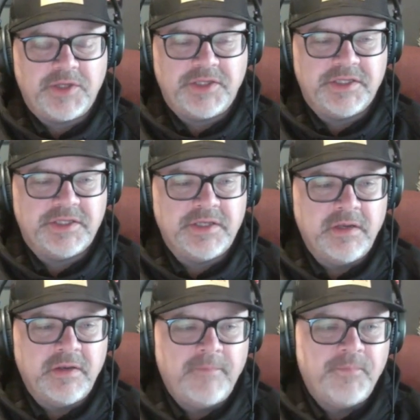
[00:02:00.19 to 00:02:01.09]
is,
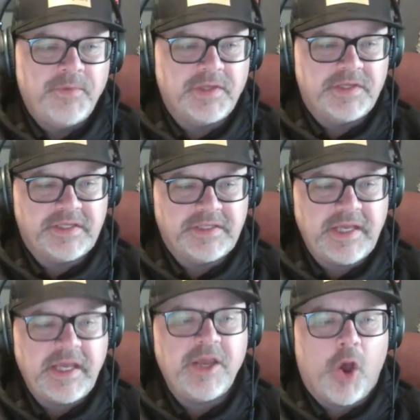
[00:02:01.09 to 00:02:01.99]
does the
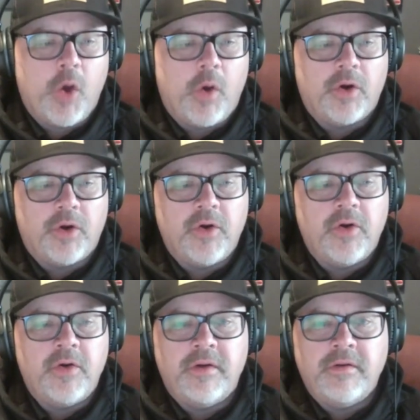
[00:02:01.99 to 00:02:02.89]
CEO
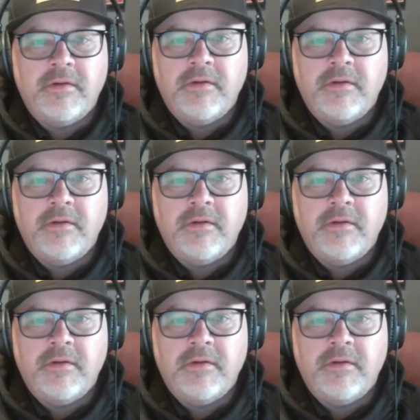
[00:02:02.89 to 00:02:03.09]
earn